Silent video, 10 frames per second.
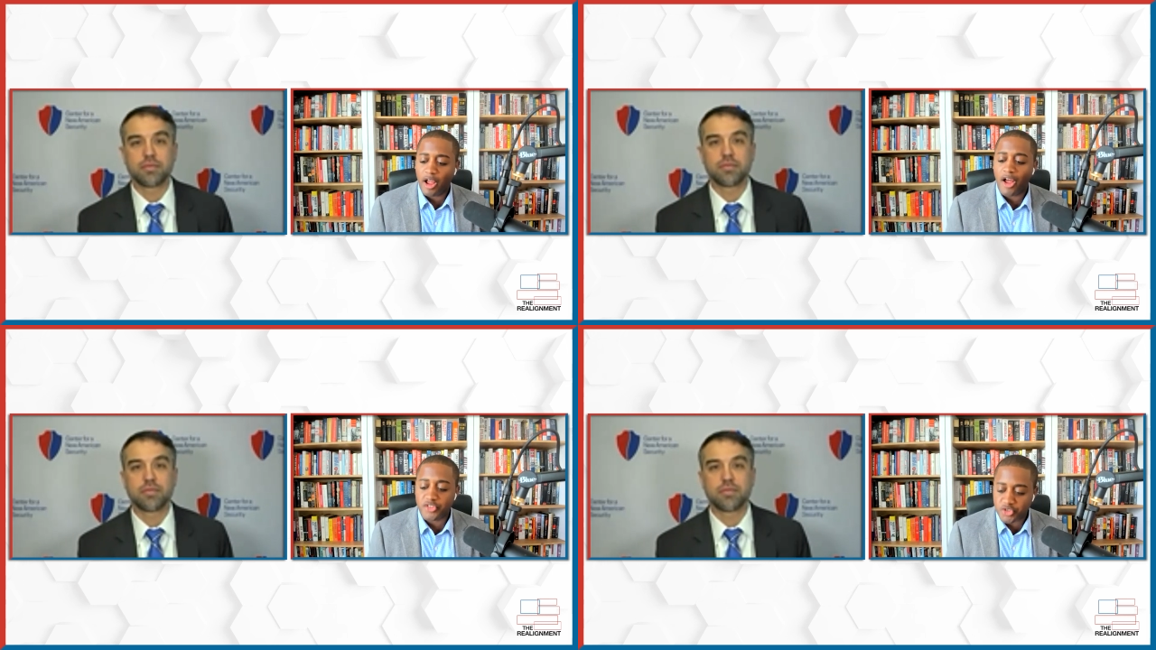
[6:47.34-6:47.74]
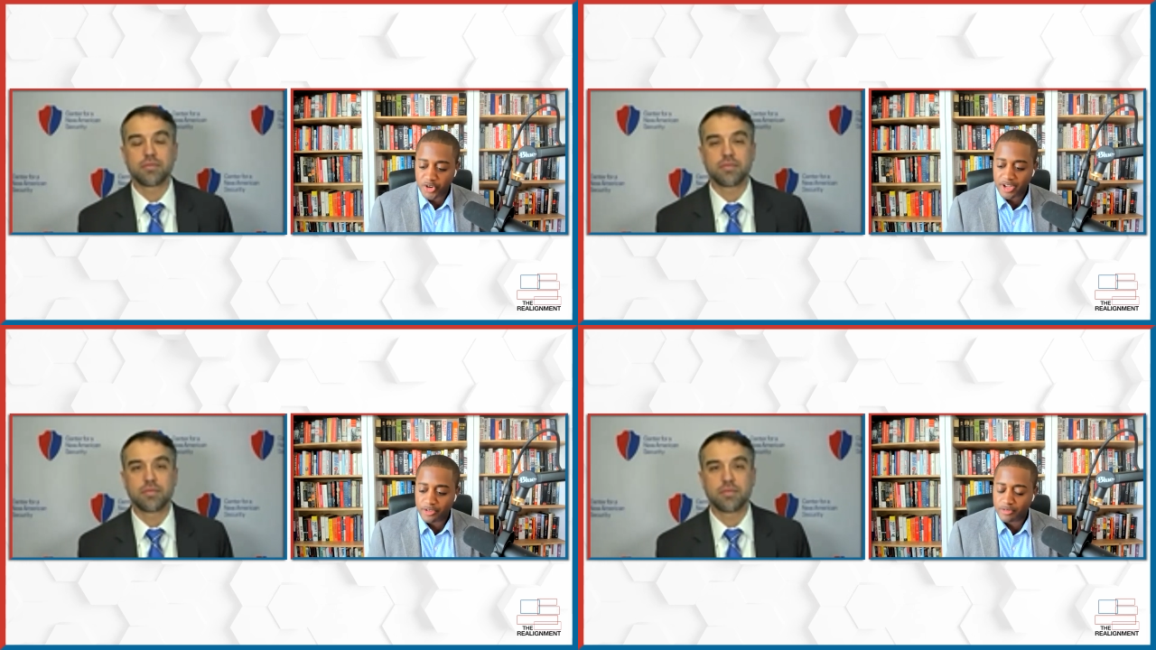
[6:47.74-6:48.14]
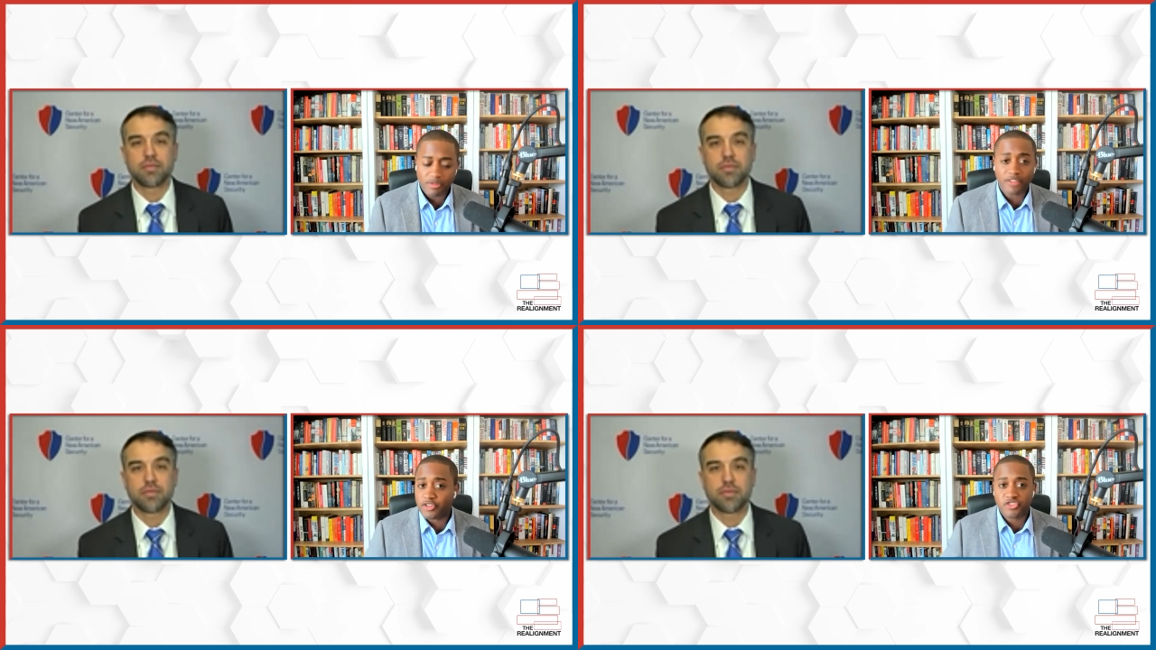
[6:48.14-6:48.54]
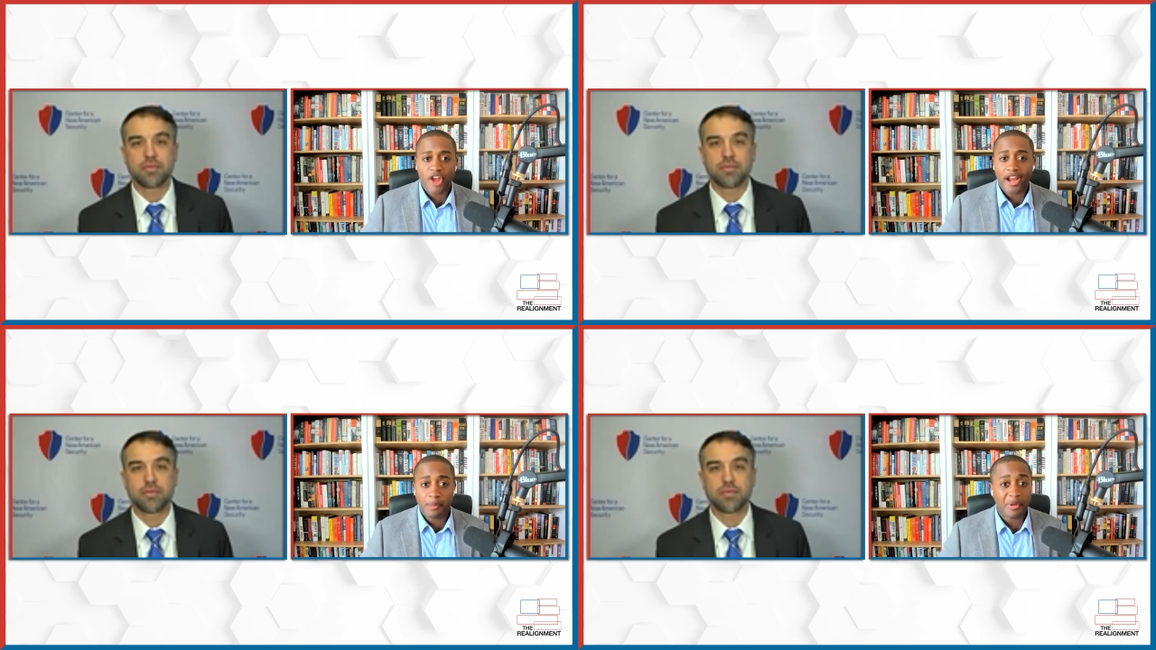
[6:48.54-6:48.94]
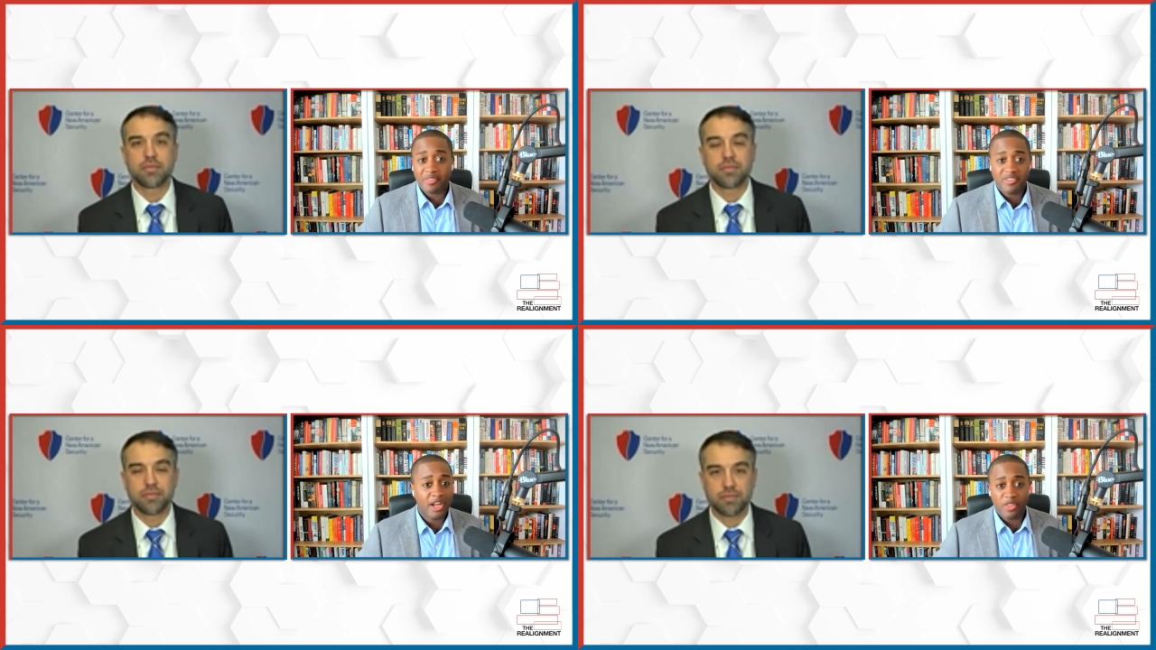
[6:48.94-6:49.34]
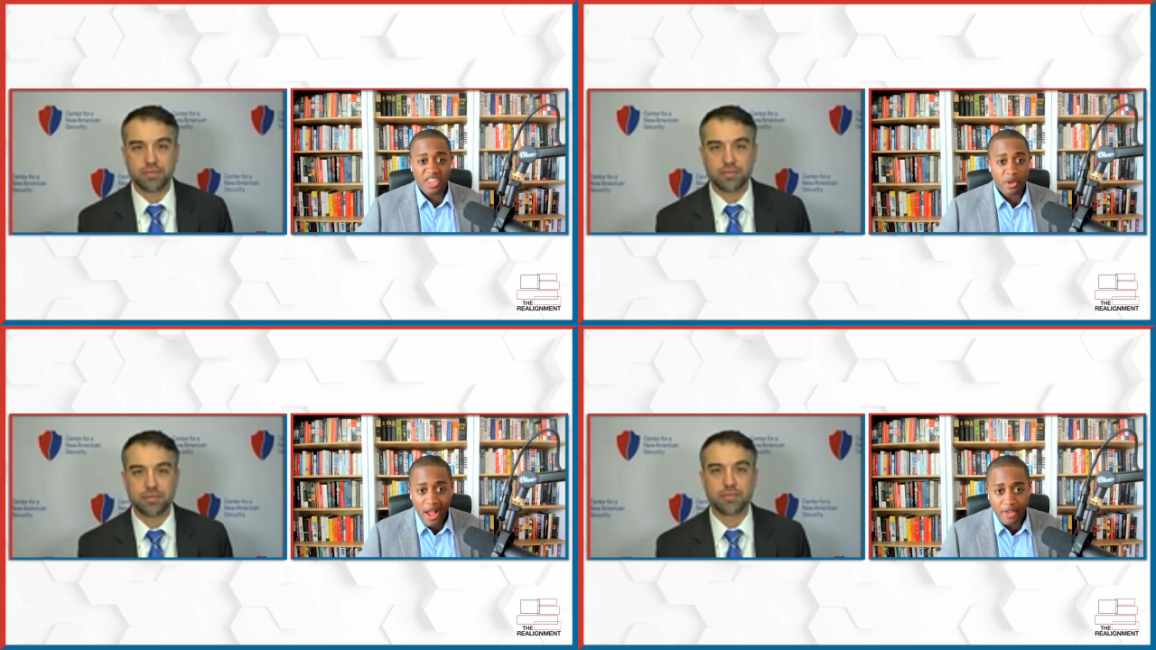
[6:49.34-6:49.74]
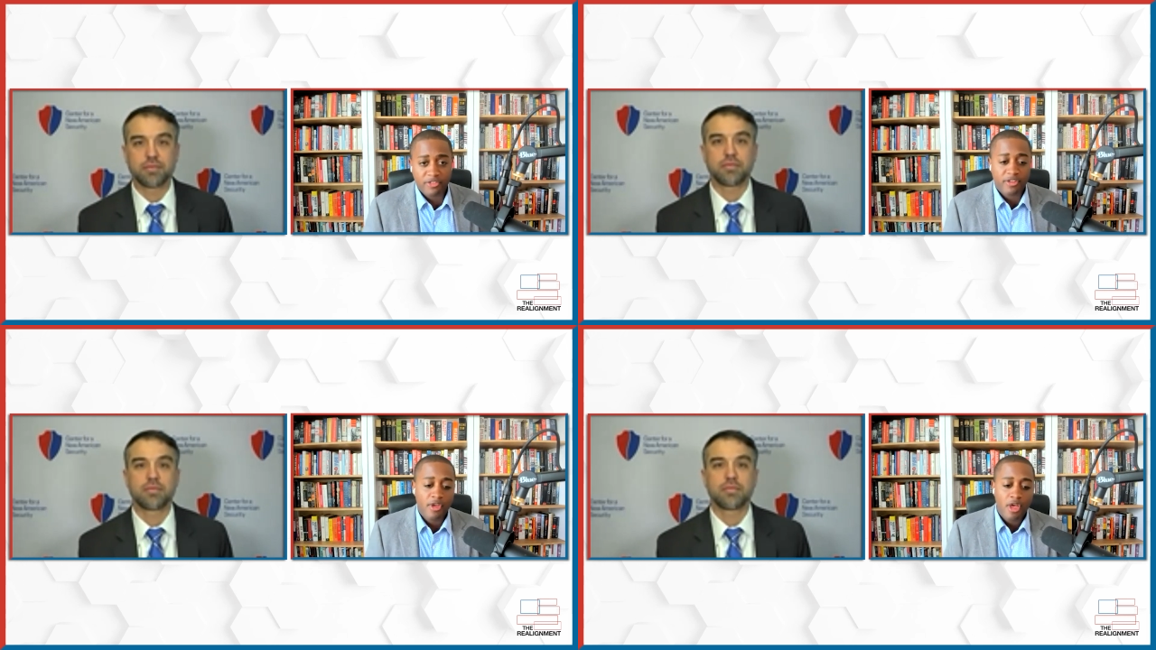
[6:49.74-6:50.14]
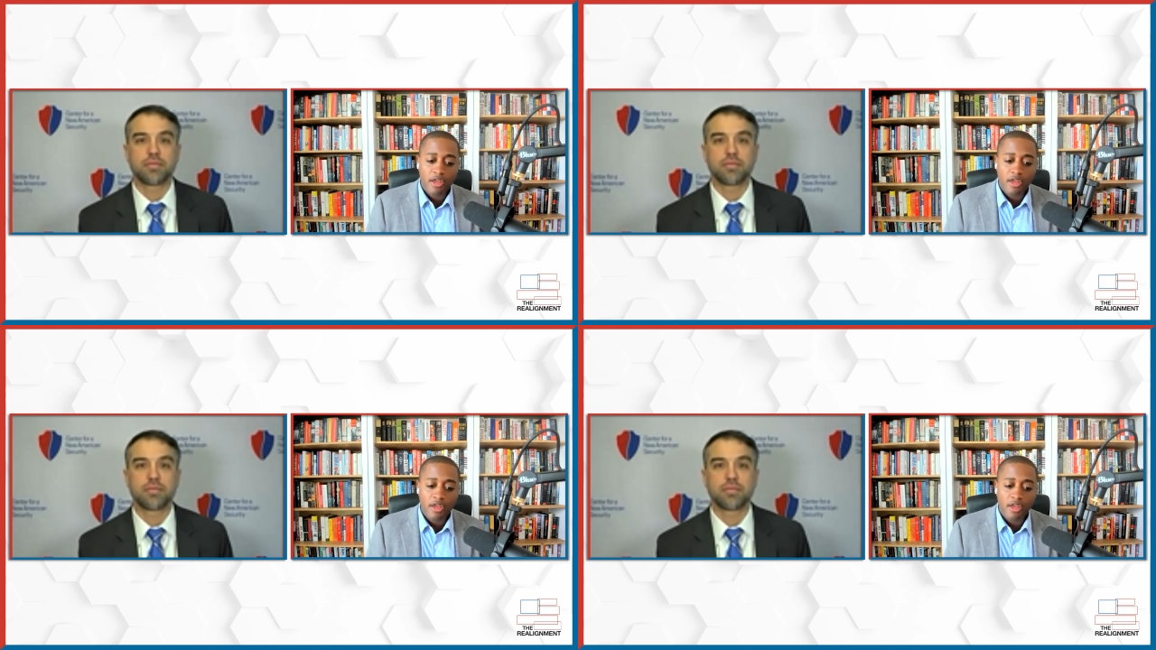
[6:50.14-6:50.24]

Speaker 1: countries, not just China, but you know the U.S.